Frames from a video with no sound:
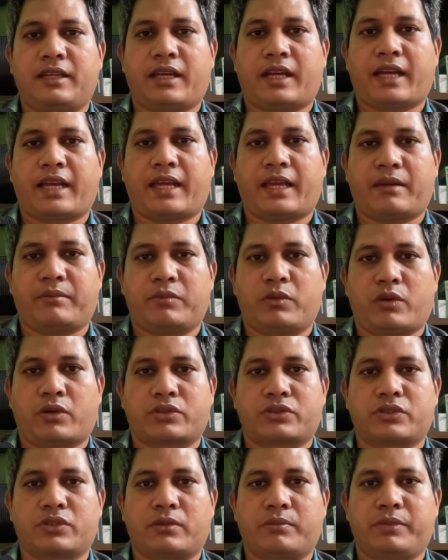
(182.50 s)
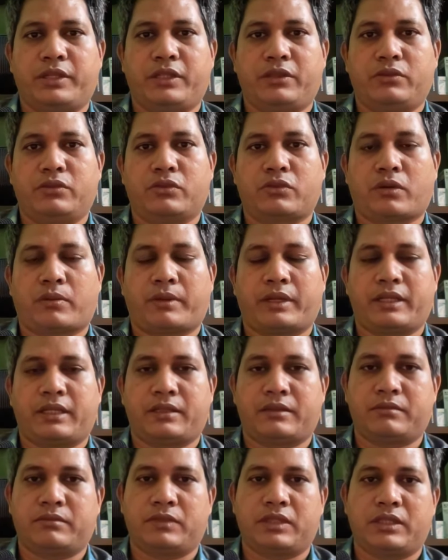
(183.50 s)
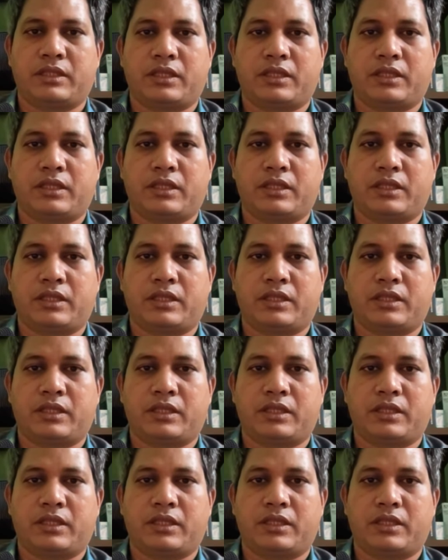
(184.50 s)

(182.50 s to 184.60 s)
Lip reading: I have lots of video covering